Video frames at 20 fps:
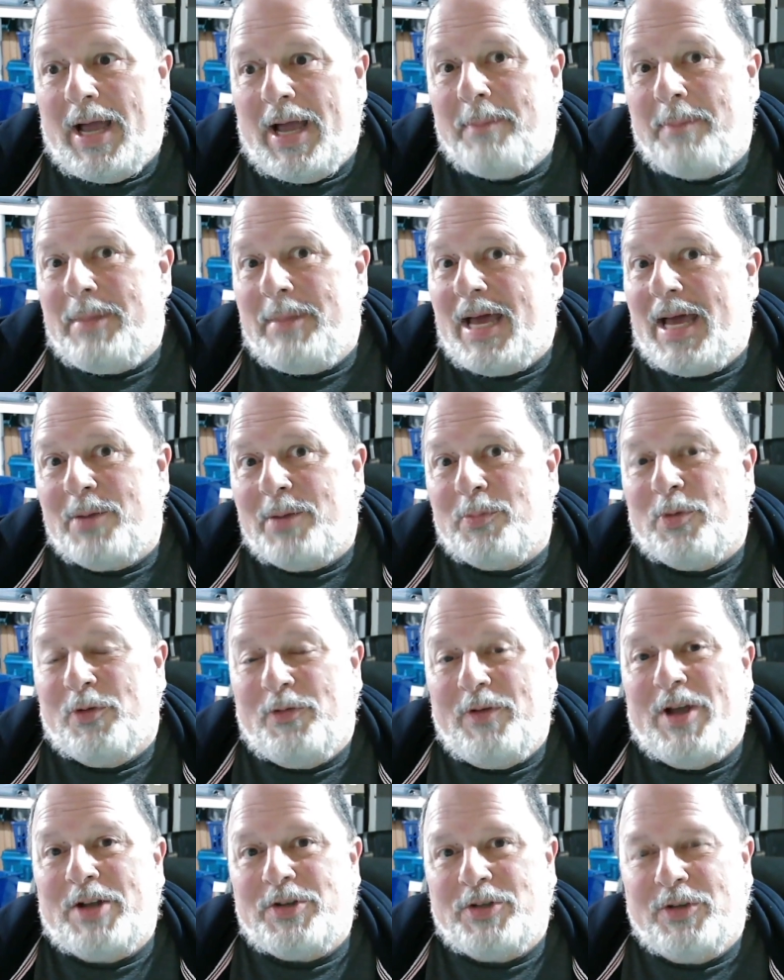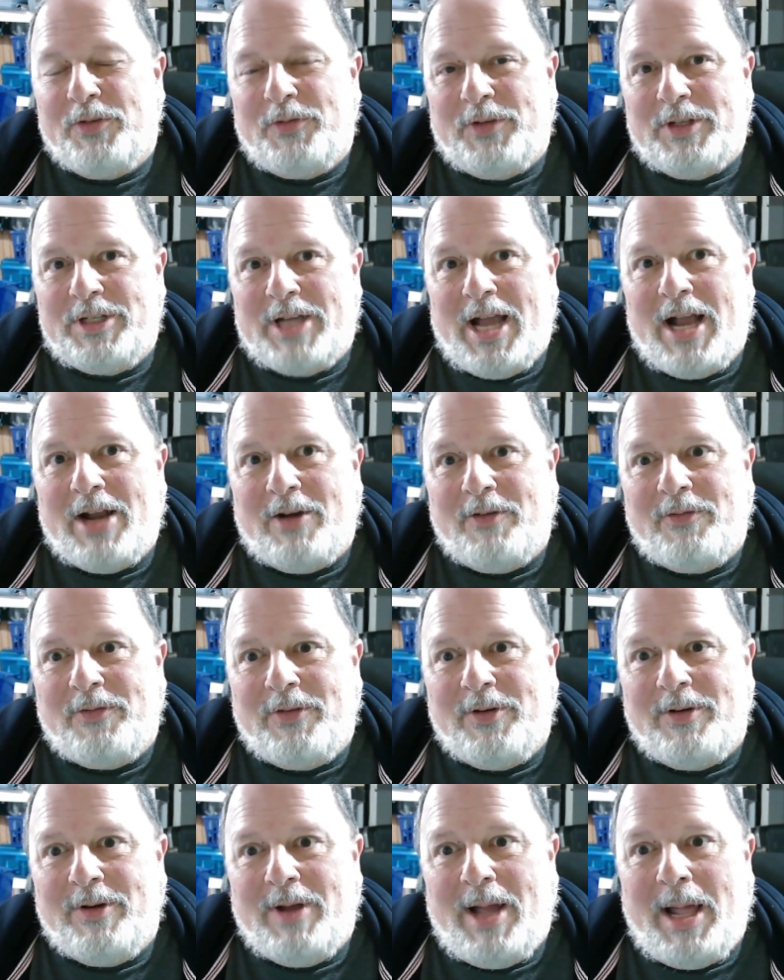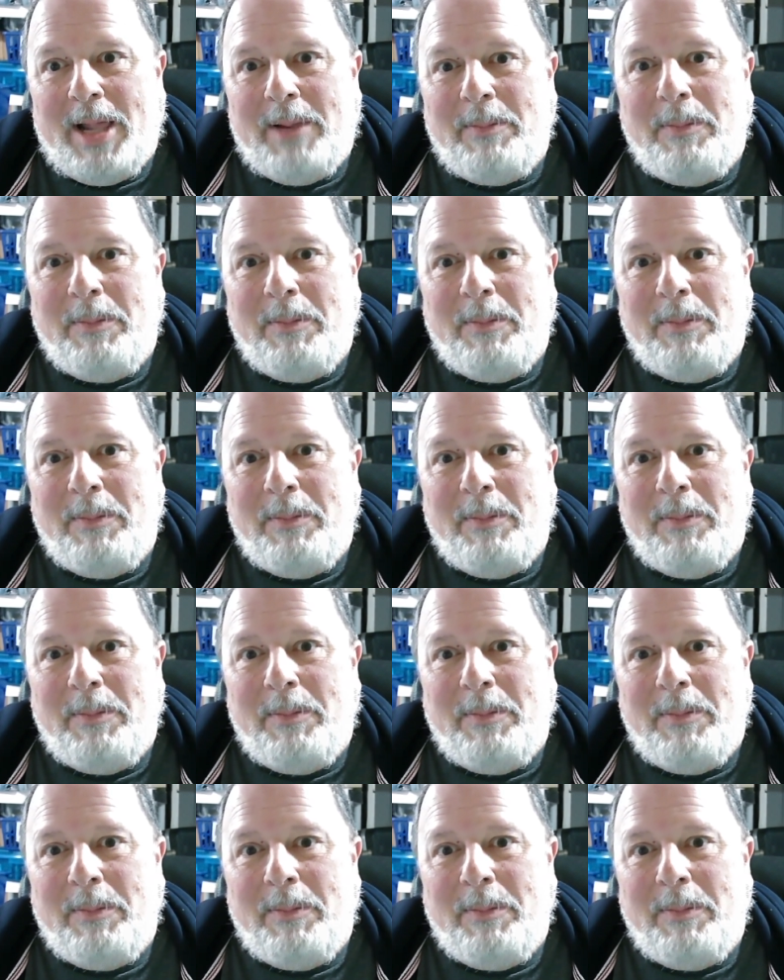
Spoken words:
I'm not a professional photographer.